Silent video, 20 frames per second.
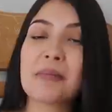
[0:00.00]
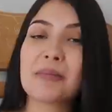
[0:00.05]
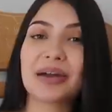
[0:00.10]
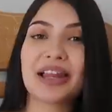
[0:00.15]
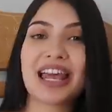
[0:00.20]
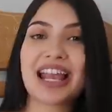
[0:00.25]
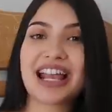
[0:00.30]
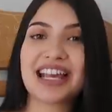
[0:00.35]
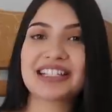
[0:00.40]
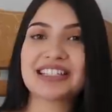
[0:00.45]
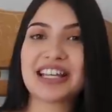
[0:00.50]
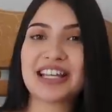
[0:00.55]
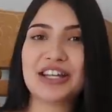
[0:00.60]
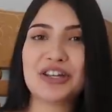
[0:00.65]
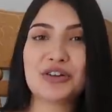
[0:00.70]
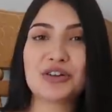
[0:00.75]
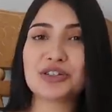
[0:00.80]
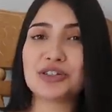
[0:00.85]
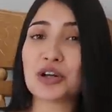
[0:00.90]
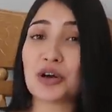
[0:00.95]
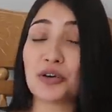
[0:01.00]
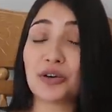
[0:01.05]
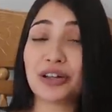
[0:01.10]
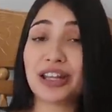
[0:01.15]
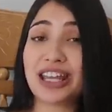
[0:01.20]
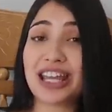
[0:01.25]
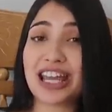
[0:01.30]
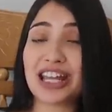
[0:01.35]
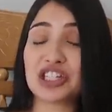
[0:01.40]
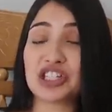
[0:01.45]
But like I said, you can
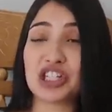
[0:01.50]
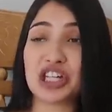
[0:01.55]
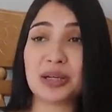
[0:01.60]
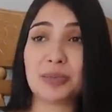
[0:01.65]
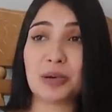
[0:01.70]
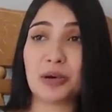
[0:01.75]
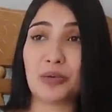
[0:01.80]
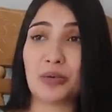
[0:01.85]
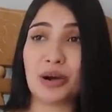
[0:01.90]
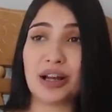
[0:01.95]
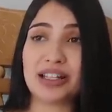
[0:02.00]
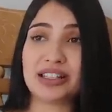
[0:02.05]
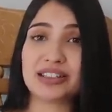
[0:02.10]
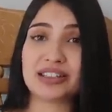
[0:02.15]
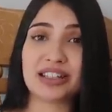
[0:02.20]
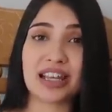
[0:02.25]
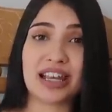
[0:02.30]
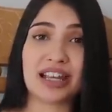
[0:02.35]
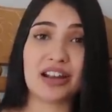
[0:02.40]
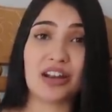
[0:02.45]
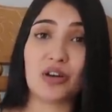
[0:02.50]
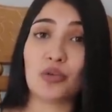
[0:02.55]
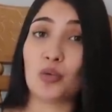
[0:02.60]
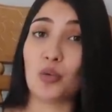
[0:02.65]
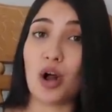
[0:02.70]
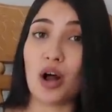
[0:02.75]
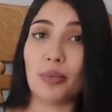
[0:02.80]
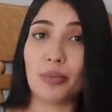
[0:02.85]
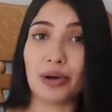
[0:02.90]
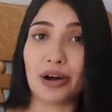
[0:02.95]
totally get cheaper ones like
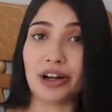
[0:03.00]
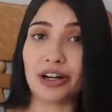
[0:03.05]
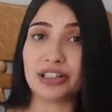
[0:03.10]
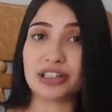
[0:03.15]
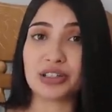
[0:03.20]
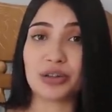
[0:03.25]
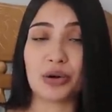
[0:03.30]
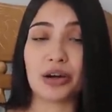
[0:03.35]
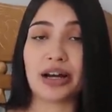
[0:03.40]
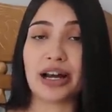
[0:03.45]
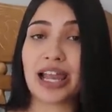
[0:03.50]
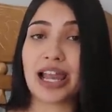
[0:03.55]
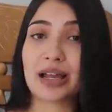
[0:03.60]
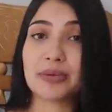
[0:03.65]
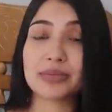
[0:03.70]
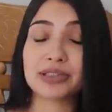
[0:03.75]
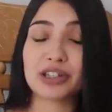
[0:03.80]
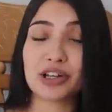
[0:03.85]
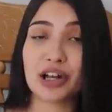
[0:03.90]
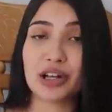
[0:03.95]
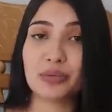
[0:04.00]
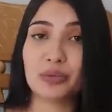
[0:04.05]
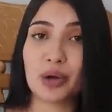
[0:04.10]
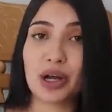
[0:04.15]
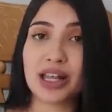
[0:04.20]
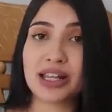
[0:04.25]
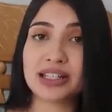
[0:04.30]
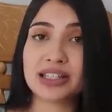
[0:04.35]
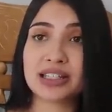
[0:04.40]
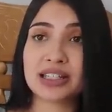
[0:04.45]
Walmart or Amazon
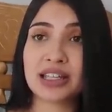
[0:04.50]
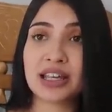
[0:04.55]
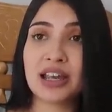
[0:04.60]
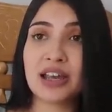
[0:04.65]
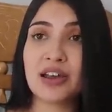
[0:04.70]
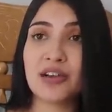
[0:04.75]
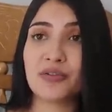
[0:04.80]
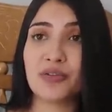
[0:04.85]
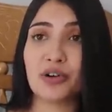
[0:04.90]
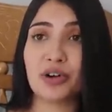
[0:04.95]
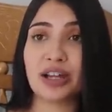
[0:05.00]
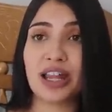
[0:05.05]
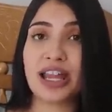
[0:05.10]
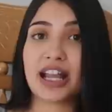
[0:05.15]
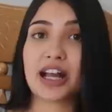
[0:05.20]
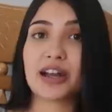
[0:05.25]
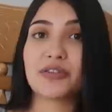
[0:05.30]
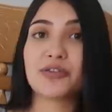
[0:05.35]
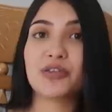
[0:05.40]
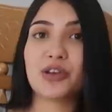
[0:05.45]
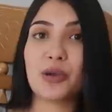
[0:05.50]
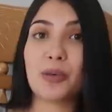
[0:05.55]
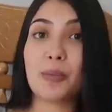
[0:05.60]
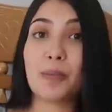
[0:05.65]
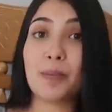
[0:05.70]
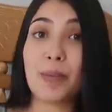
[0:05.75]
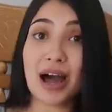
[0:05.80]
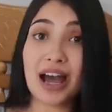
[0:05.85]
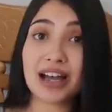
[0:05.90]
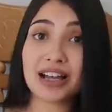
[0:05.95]
ones for like a few
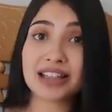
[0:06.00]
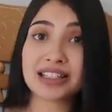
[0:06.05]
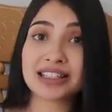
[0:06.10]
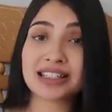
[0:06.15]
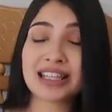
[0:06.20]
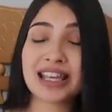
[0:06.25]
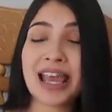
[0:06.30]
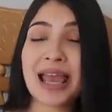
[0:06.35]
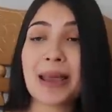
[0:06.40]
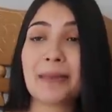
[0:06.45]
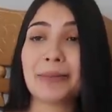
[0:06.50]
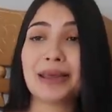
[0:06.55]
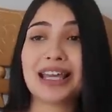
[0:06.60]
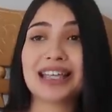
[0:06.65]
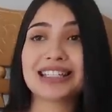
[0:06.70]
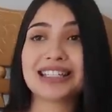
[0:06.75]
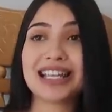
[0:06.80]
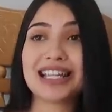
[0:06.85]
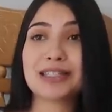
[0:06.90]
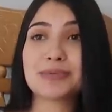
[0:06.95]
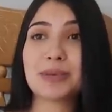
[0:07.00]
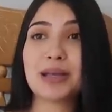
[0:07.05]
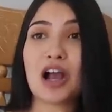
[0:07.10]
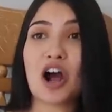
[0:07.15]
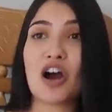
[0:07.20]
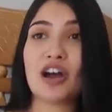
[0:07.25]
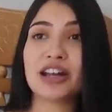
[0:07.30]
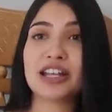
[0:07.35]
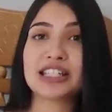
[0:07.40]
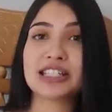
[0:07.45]
bucks because let's be
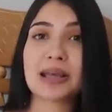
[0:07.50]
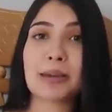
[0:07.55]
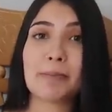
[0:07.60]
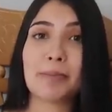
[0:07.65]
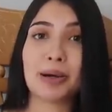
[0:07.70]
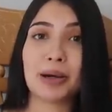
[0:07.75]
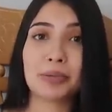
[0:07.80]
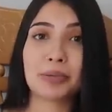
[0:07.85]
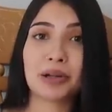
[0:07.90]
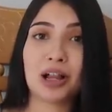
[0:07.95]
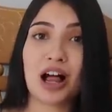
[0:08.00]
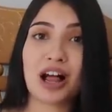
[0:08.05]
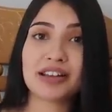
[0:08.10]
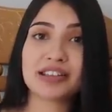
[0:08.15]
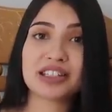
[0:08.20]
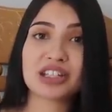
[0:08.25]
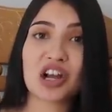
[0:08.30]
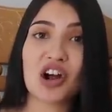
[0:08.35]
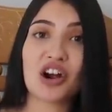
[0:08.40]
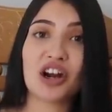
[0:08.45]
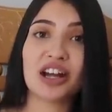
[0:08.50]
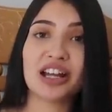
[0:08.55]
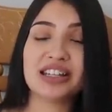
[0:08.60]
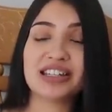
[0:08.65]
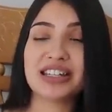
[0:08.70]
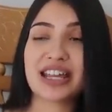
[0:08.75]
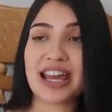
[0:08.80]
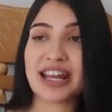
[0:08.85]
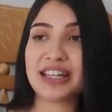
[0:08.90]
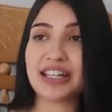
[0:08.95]
honest, burp cloths are
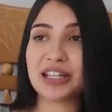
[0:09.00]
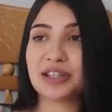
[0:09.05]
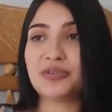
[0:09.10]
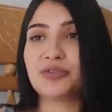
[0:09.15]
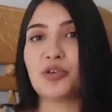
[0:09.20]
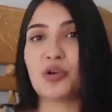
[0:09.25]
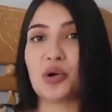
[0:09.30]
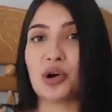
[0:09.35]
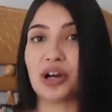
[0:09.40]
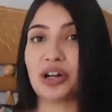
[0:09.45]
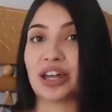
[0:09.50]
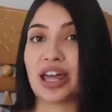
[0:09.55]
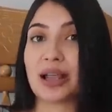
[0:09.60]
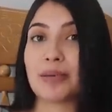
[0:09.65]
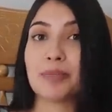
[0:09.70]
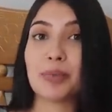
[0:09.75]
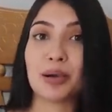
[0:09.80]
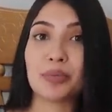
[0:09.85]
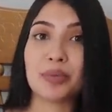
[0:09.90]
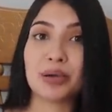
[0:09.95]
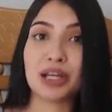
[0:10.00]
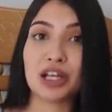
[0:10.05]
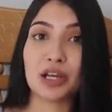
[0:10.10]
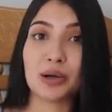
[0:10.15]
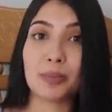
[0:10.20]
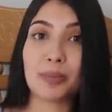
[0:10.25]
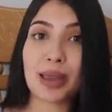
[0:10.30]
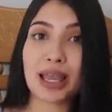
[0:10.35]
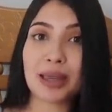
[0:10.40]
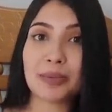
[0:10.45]
intended for like burping
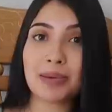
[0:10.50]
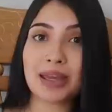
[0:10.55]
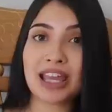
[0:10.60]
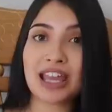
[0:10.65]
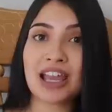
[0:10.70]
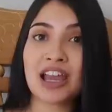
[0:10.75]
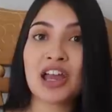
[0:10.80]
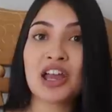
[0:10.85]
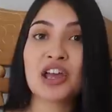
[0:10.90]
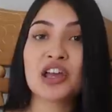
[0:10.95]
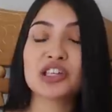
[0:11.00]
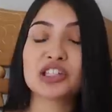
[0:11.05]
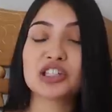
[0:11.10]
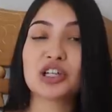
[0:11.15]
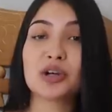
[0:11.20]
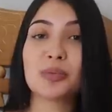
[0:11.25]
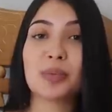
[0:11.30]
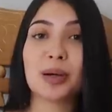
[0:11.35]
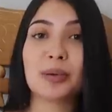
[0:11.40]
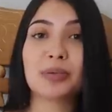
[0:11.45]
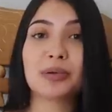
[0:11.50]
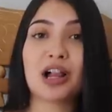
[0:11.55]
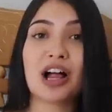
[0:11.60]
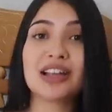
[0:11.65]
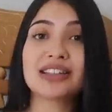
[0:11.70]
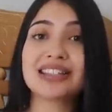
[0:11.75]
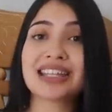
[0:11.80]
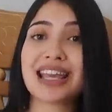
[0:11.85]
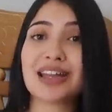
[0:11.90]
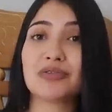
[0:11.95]
your baby. So burp
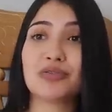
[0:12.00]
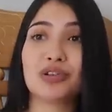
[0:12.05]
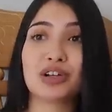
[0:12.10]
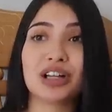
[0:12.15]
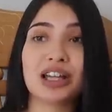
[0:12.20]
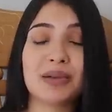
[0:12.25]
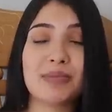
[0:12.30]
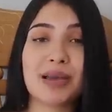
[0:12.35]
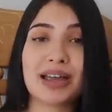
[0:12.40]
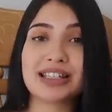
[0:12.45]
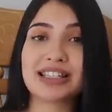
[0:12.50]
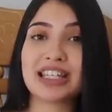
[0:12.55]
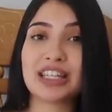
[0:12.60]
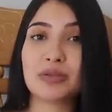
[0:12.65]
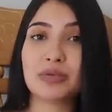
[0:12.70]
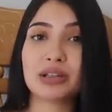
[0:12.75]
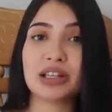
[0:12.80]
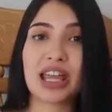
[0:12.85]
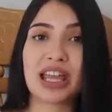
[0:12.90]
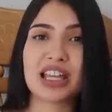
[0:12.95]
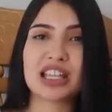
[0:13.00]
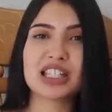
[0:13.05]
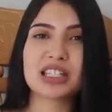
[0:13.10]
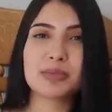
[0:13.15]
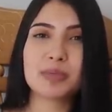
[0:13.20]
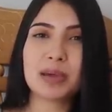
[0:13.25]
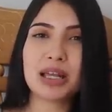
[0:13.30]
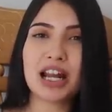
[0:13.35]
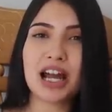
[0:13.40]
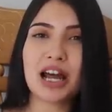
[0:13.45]
cloths get really messy with like
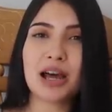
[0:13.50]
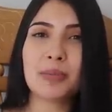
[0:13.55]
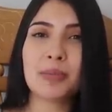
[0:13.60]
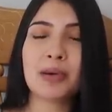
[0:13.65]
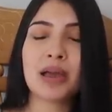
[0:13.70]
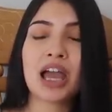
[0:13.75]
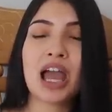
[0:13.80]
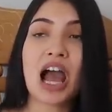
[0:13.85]
spit up.